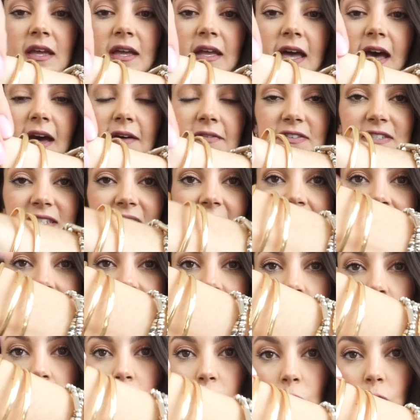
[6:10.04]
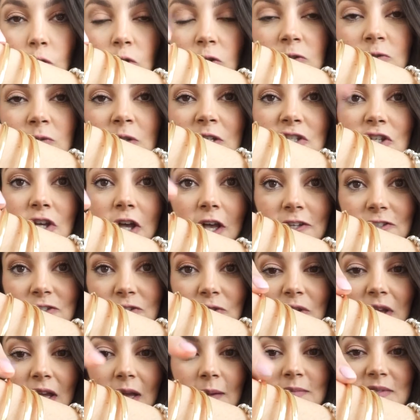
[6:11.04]
cuff set in gold, which
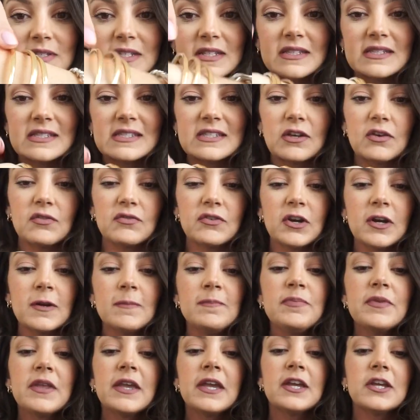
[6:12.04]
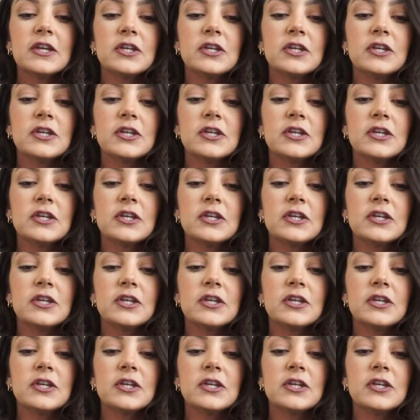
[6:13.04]
also comes in silver.